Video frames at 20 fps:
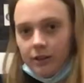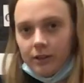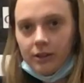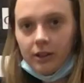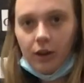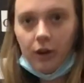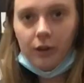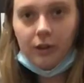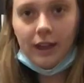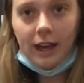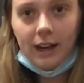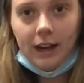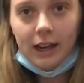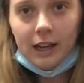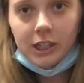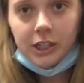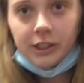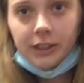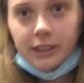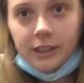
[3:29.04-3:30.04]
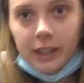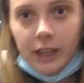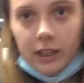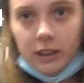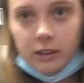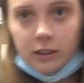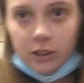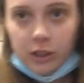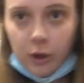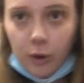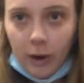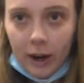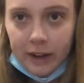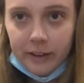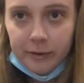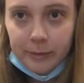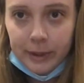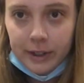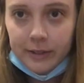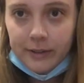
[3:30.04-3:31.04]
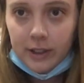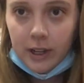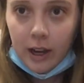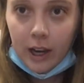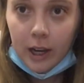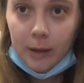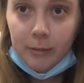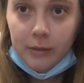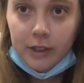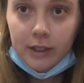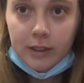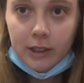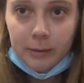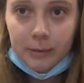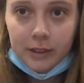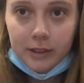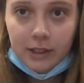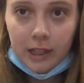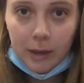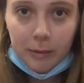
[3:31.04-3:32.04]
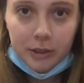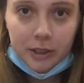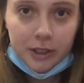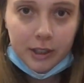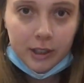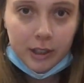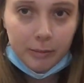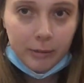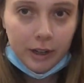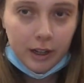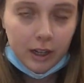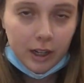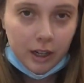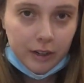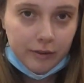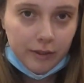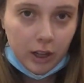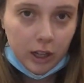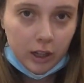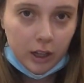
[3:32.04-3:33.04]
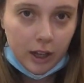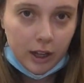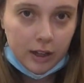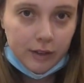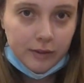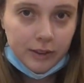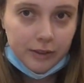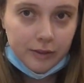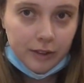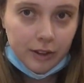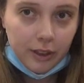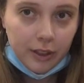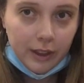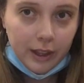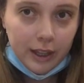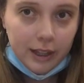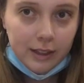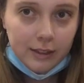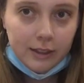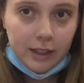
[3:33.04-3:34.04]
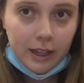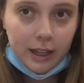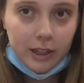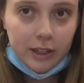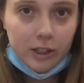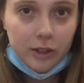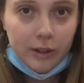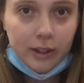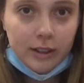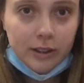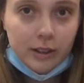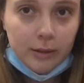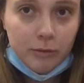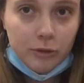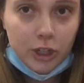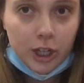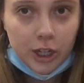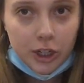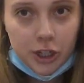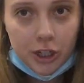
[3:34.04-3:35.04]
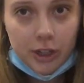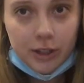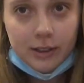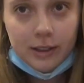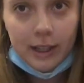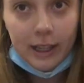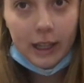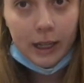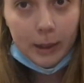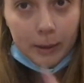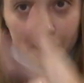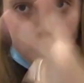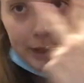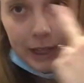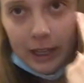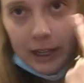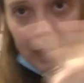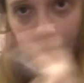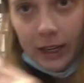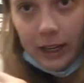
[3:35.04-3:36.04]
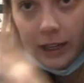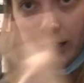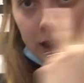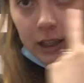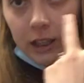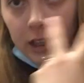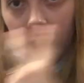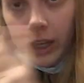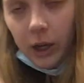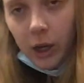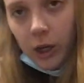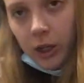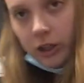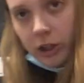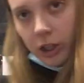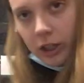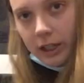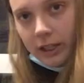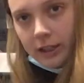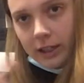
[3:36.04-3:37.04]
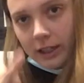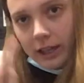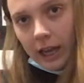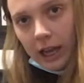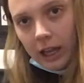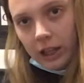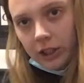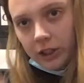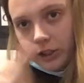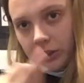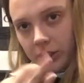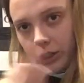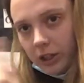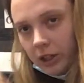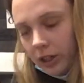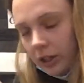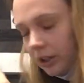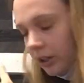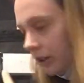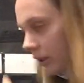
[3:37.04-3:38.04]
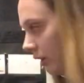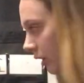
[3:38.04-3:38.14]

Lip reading: So that actually takes quite a bit of time because I'm establishing the meaning of a lot of different things and doing some gestures like miren, like look at the calendar,